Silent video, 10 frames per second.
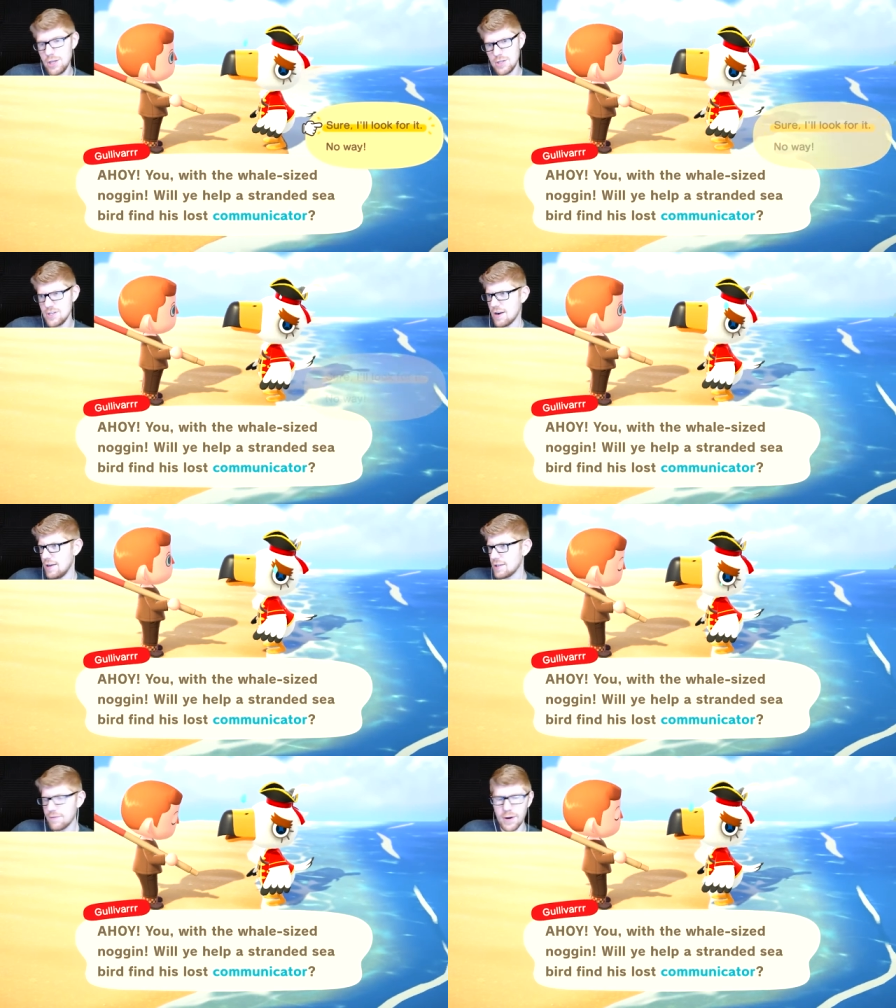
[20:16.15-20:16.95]
Sure,
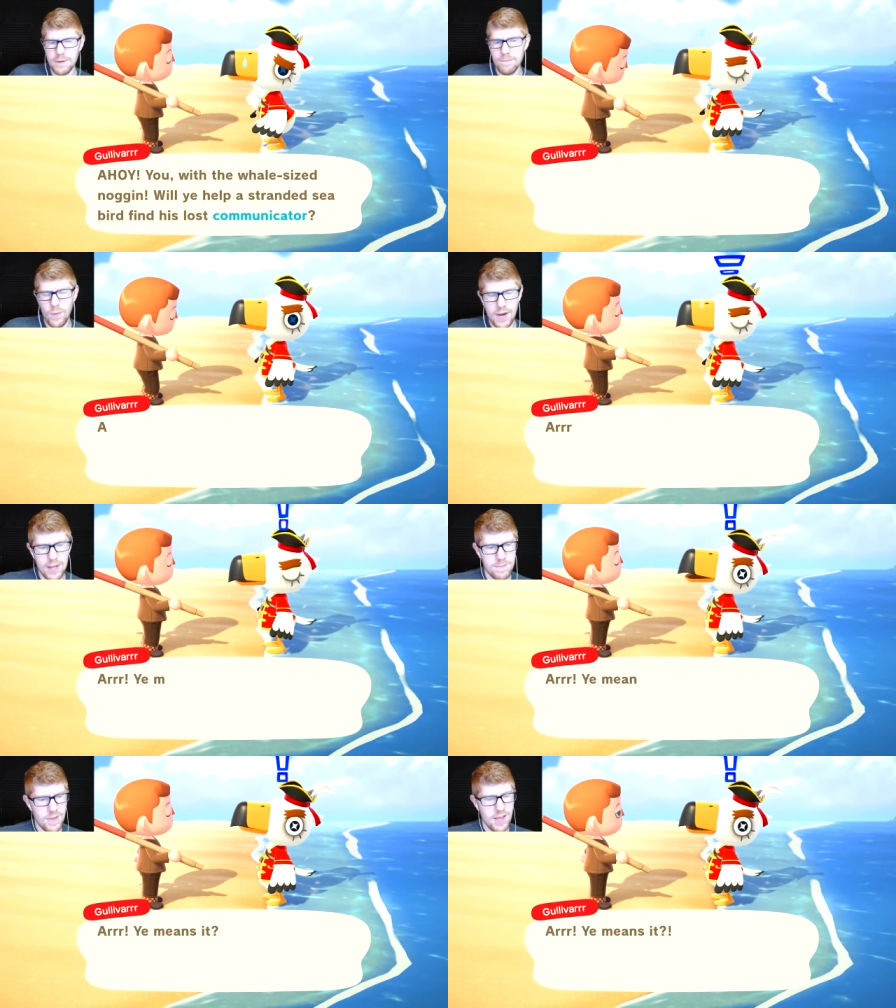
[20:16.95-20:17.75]
I'll look for it. Why
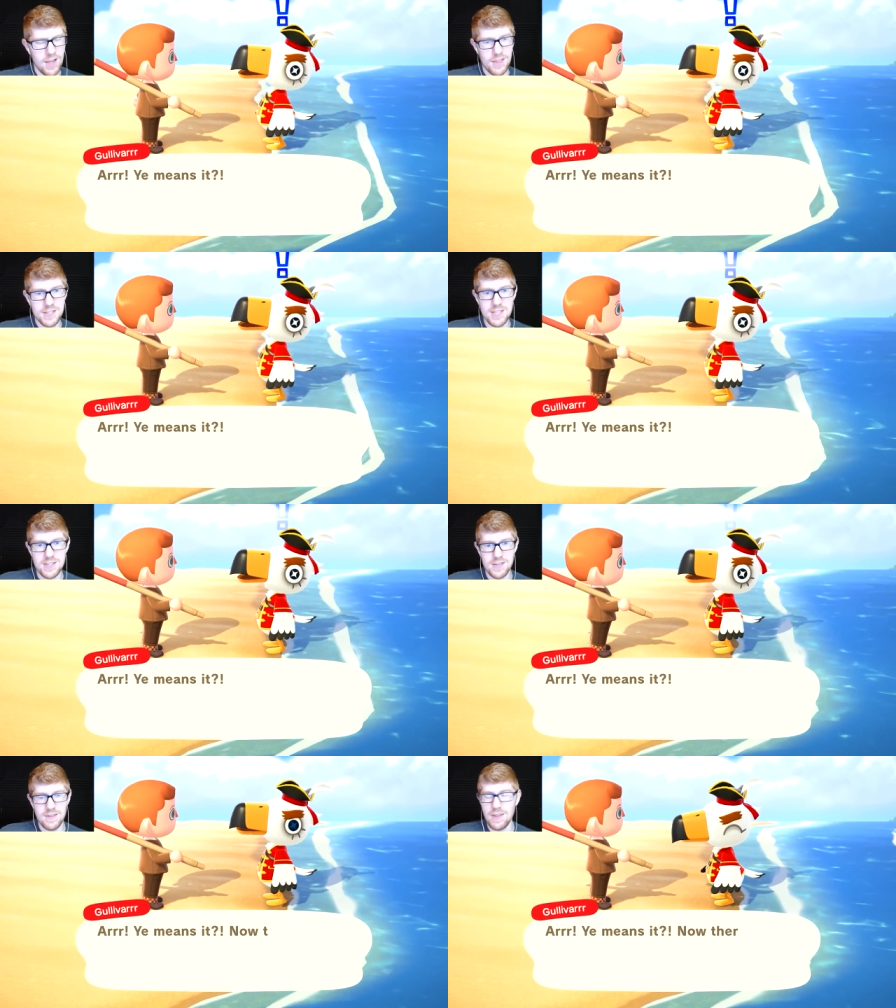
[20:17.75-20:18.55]
not? This is